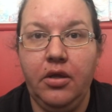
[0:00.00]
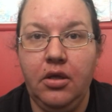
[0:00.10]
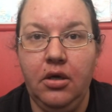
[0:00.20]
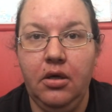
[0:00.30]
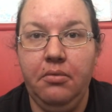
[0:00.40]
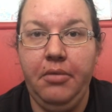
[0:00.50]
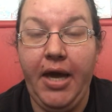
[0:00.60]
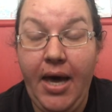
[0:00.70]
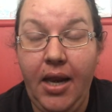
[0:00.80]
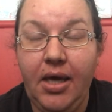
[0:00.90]
the
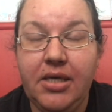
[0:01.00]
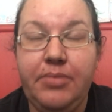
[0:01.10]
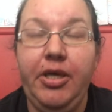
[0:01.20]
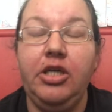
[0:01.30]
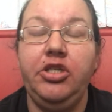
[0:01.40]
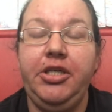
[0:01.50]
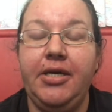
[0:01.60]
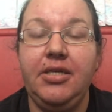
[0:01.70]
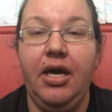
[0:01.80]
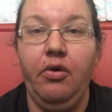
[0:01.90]
mechanics because she
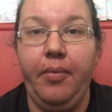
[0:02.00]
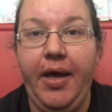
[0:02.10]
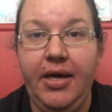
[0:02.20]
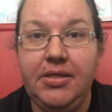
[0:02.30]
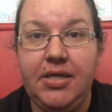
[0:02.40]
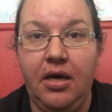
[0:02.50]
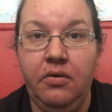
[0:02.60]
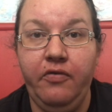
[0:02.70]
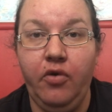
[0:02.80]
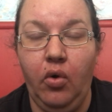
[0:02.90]
has to get repairs
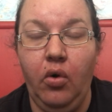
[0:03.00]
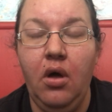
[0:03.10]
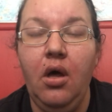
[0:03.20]
done for